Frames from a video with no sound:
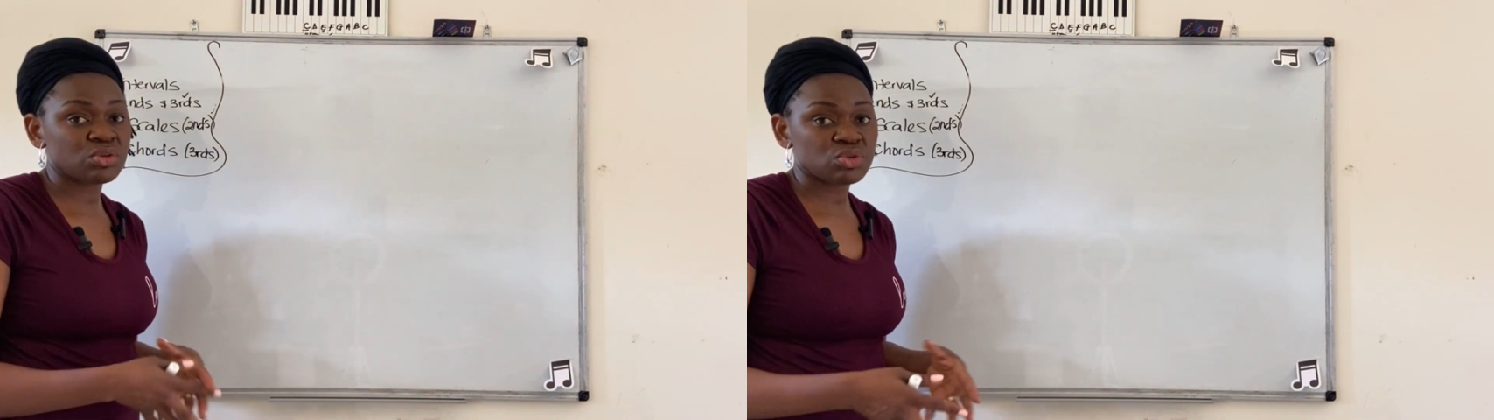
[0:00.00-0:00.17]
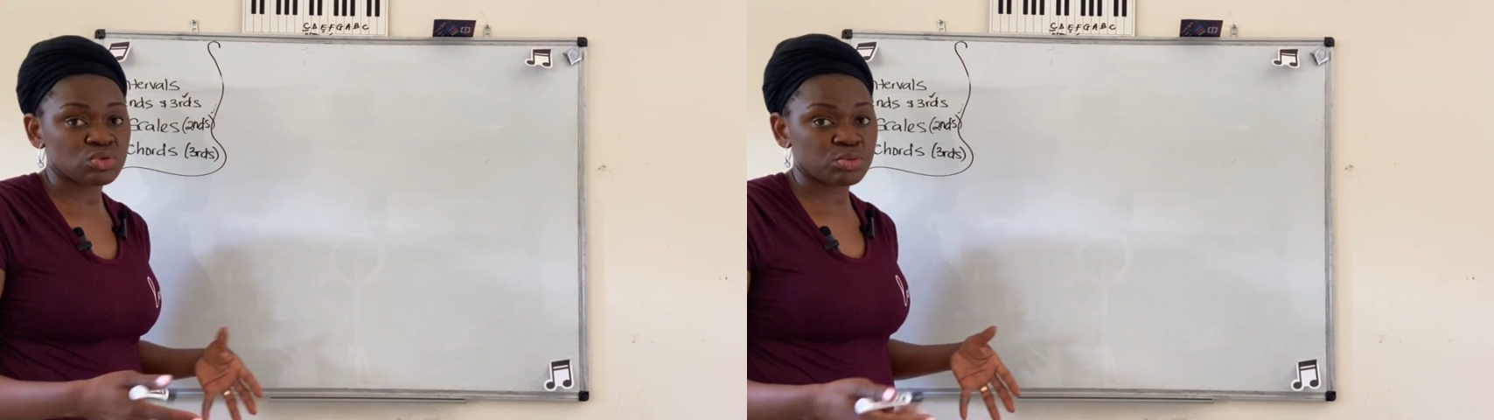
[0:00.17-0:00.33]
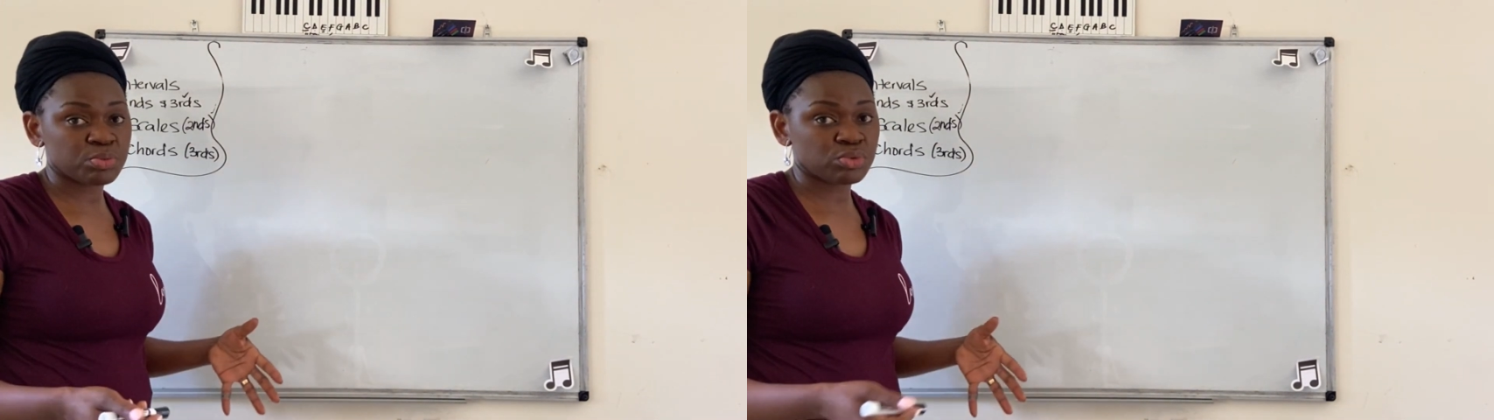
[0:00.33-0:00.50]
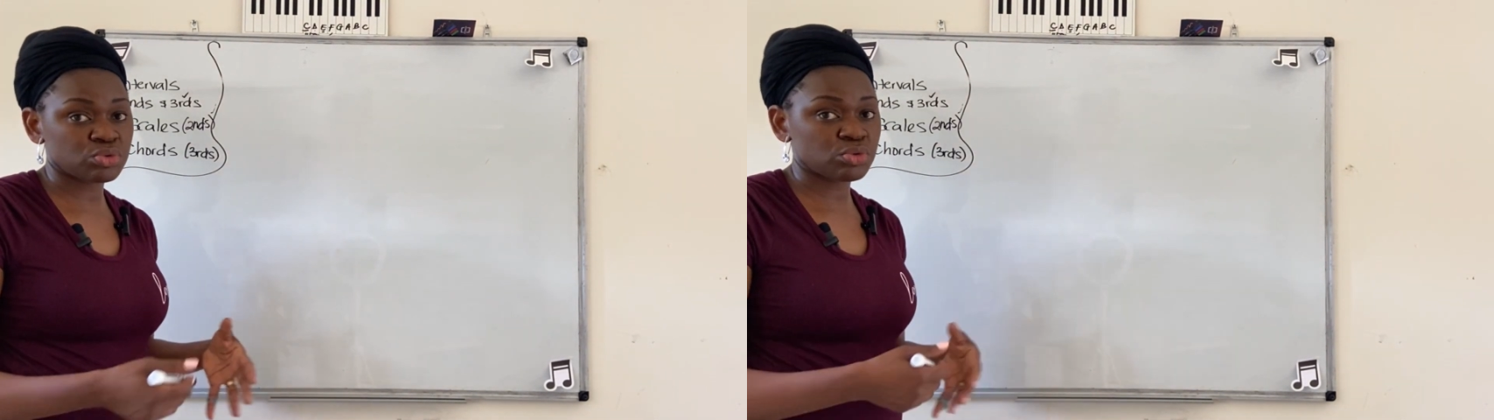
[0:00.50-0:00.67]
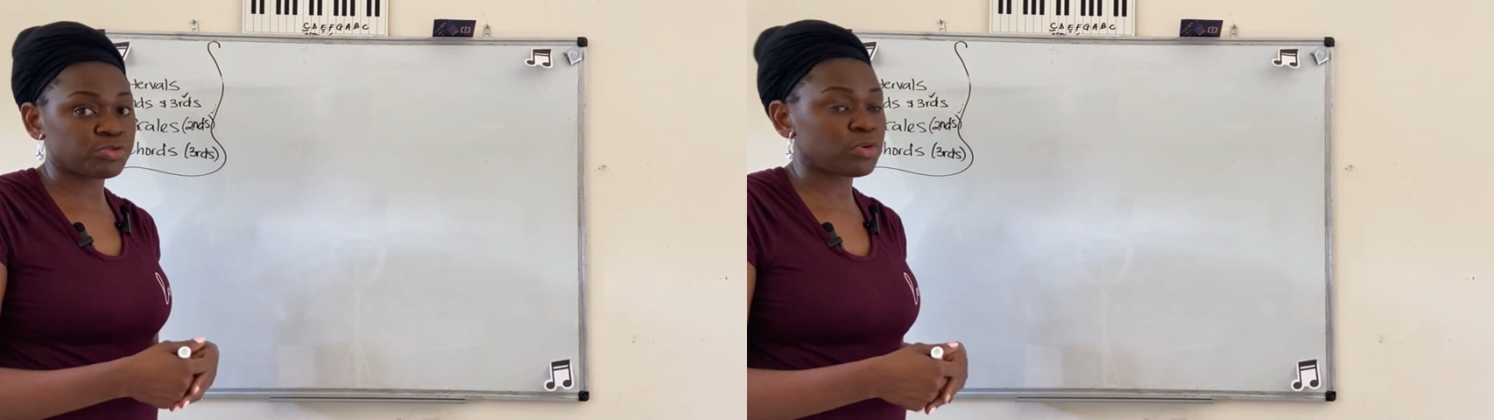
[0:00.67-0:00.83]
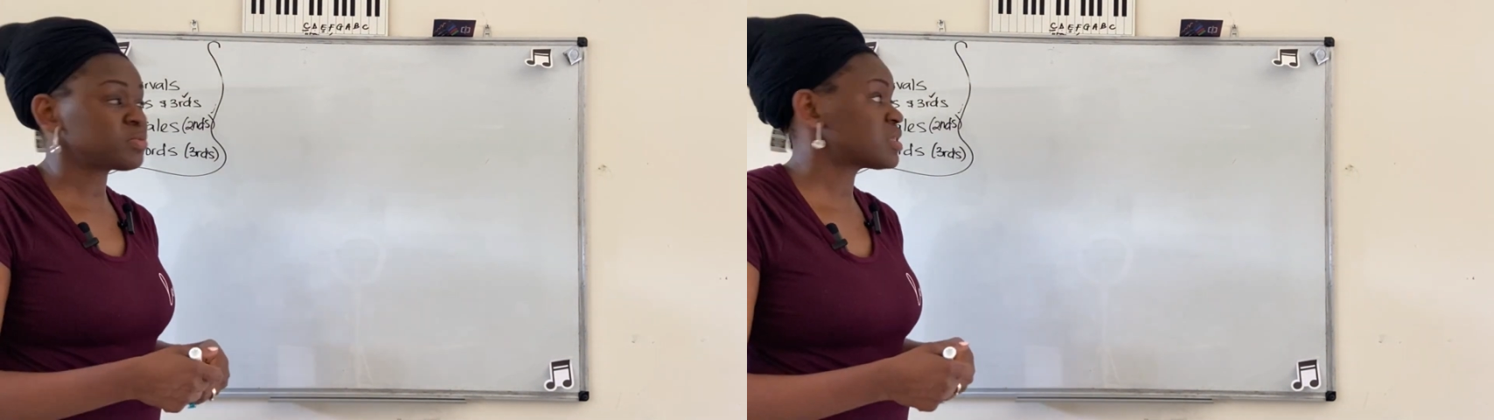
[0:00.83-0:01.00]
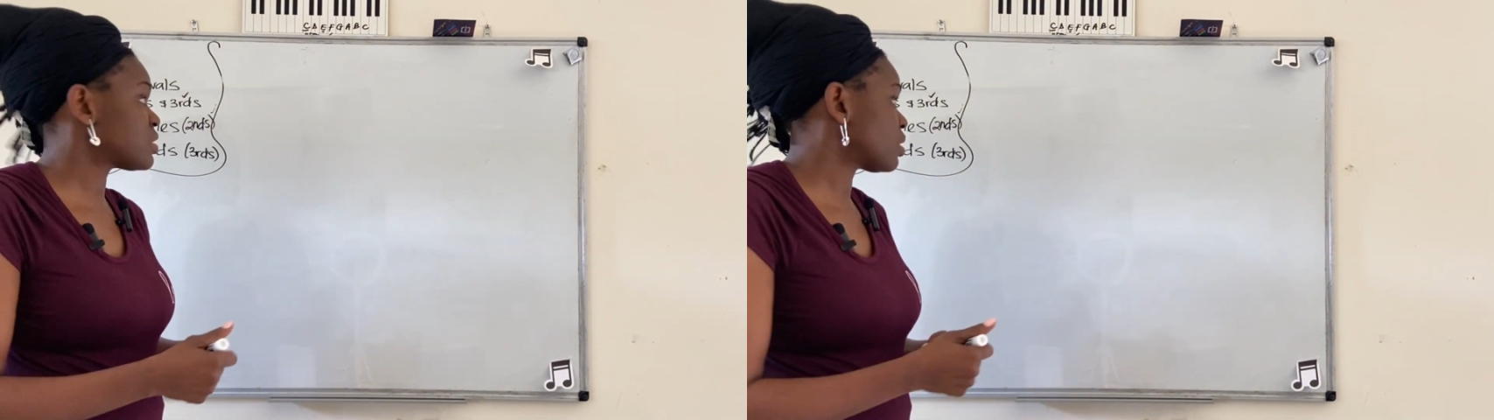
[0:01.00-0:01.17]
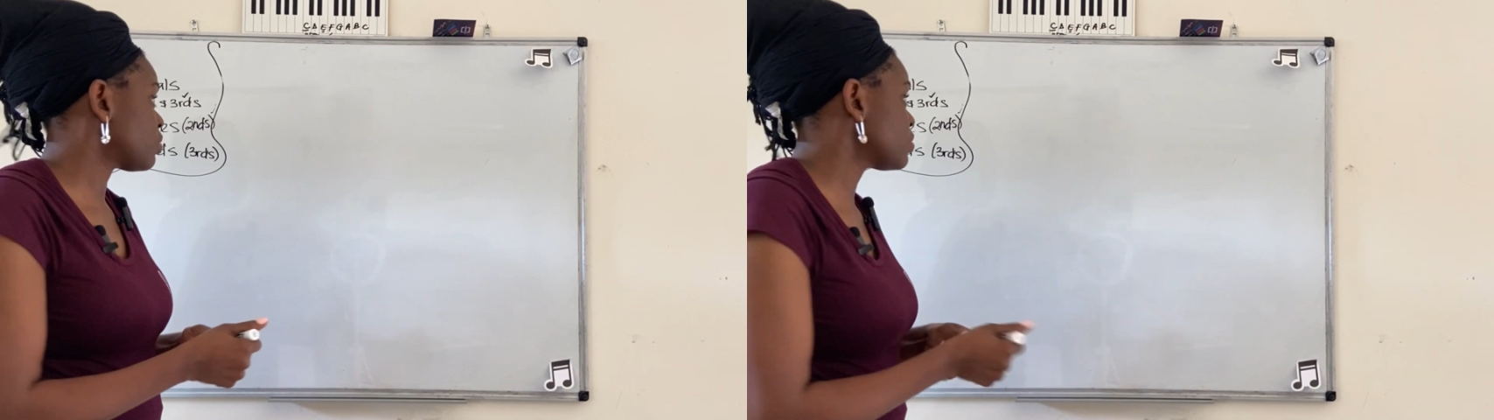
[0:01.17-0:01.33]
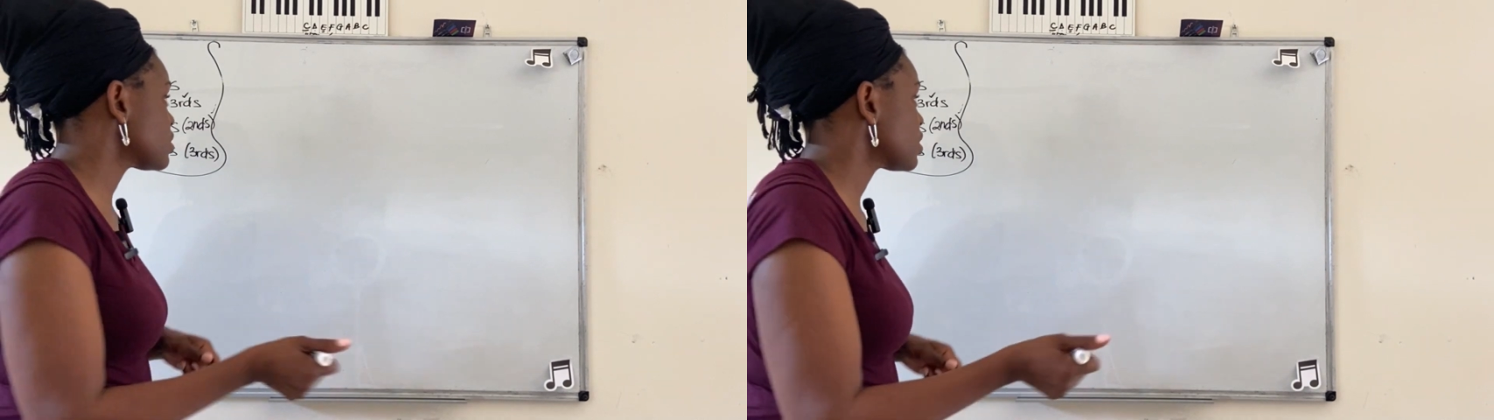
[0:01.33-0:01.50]
used to form
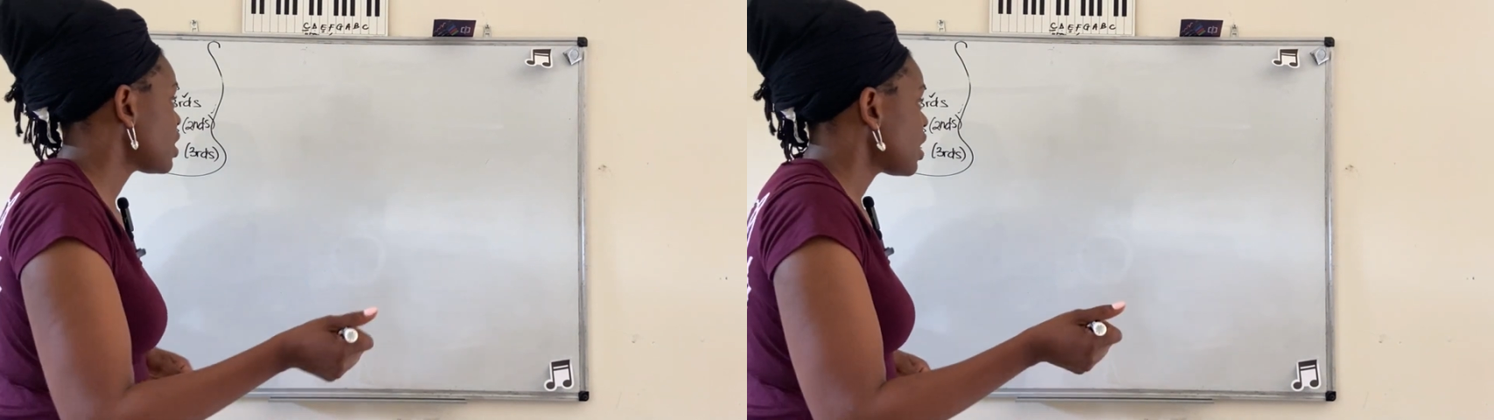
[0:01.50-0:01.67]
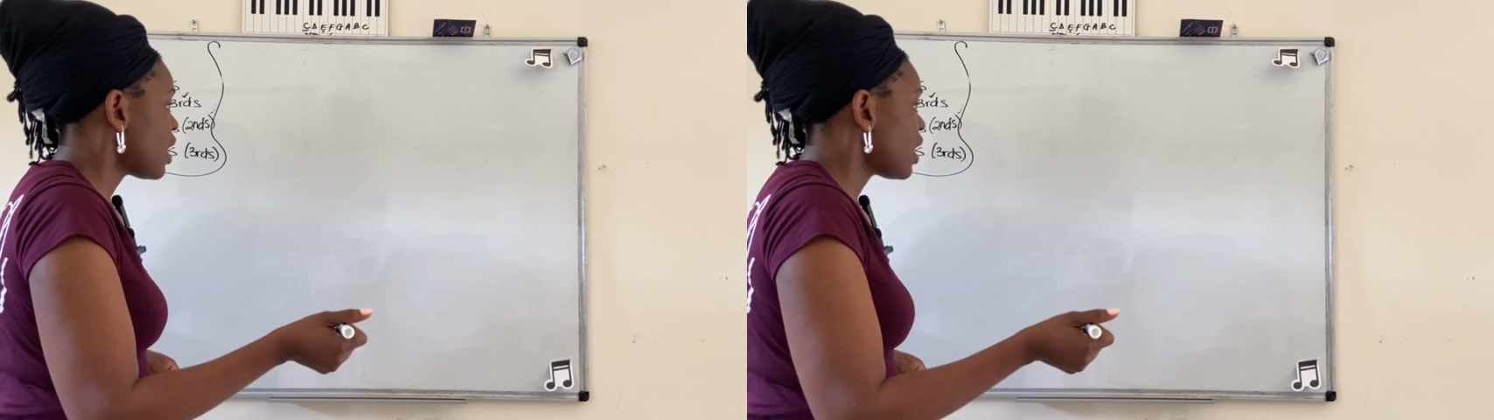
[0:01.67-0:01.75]
scales,